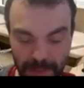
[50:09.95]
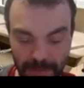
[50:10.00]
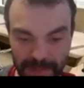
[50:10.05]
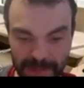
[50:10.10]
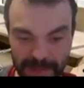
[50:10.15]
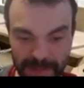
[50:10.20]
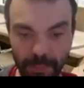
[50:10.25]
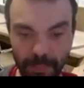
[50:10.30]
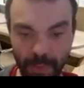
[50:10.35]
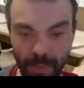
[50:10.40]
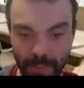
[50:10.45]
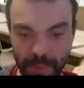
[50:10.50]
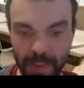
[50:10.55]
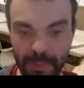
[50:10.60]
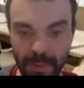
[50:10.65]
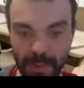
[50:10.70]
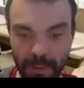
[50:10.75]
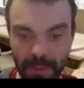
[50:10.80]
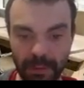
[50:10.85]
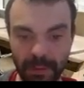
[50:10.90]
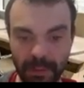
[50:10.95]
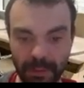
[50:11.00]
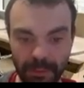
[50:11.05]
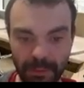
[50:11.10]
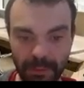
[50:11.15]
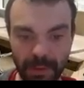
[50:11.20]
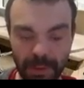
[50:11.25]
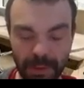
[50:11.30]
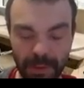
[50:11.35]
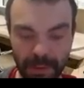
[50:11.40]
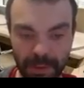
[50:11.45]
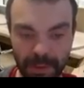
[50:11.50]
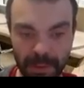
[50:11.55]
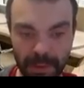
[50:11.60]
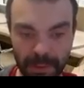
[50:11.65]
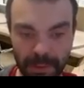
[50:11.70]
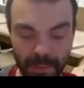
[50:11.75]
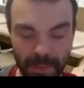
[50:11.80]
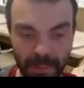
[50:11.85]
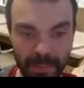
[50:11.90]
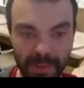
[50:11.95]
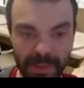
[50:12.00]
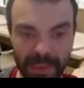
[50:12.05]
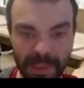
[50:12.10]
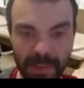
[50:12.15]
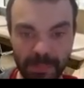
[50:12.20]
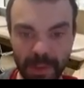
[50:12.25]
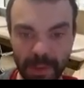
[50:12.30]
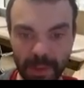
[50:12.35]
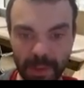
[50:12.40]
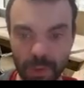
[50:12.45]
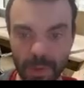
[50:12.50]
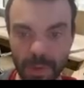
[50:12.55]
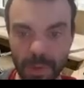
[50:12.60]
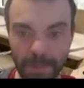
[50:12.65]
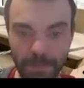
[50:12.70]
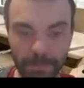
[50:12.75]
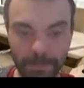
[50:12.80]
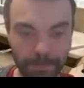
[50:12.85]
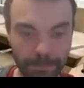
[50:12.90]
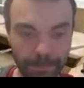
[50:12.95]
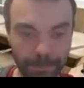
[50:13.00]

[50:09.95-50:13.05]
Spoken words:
state variable that the gripper is empty initially.